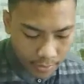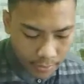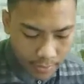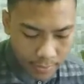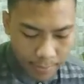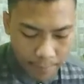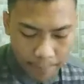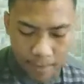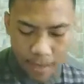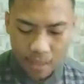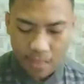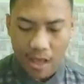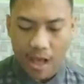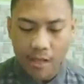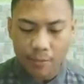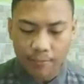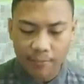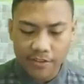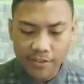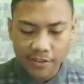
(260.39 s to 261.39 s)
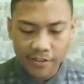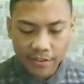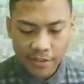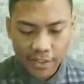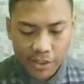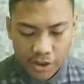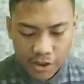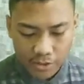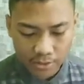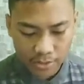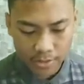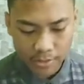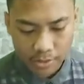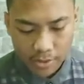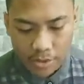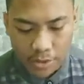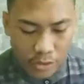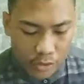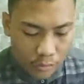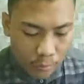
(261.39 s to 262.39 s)
them as alpha generation
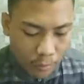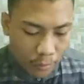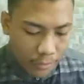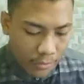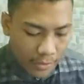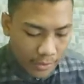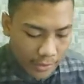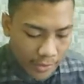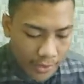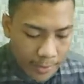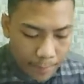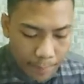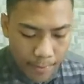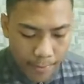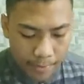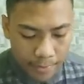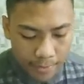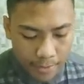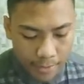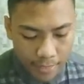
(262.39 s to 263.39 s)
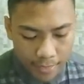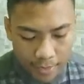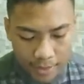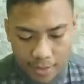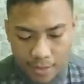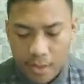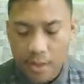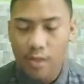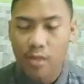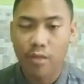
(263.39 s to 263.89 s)
to build independency,